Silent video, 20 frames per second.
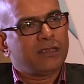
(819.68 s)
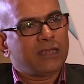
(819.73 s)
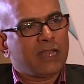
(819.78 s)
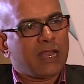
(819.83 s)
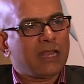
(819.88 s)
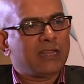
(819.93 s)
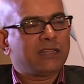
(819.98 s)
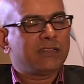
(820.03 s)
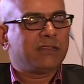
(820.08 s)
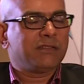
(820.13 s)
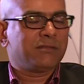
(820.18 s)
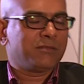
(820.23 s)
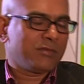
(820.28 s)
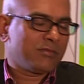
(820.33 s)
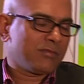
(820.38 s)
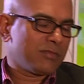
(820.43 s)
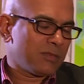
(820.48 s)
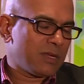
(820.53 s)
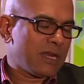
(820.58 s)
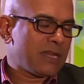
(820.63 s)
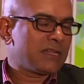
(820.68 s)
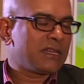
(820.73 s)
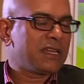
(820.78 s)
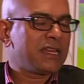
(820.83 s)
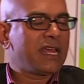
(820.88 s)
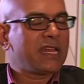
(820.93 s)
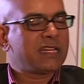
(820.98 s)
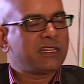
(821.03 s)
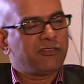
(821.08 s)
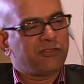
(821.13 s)
and
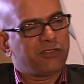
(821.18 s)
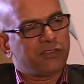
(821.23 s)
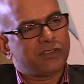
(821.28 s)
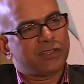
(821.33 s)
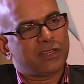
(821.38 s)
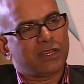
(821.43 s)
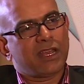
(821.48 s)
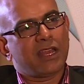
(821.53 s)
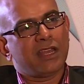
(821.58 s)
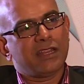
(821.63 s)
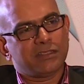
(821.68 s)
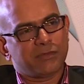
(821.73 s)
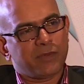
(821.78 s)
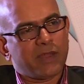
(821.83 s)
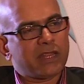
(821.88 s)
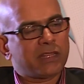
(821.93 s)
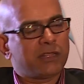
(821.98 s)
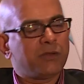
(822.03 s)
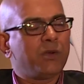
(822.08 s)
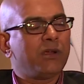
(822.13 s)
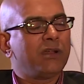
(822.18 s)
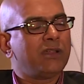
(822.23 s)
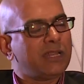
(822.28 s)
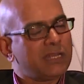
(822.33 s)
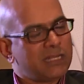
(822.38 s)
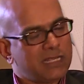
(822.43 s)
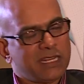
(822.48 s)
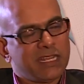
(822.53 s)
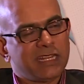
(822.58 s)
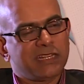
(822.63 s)
create the future. Yeah. Inspire the world
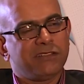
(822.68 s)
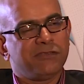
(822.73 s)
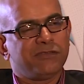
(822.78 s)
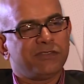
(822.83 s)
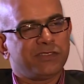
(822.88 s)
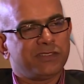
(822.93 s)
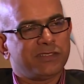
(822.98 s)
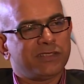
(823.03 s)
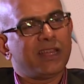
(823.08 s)
and create the future.